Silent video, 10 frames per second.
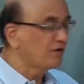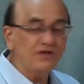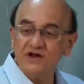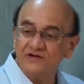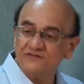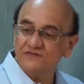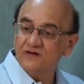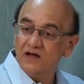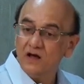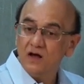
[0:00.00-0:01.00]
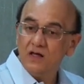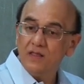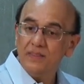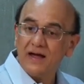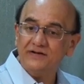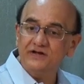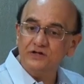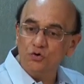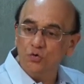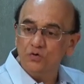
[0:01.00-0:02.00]
digits
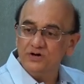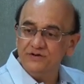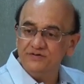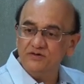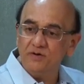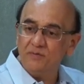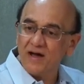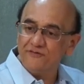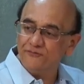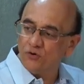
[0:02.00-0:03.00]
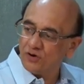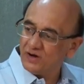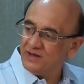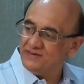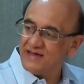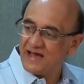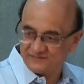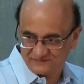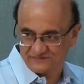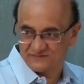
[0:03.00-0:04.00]
92 divisible by 4 yes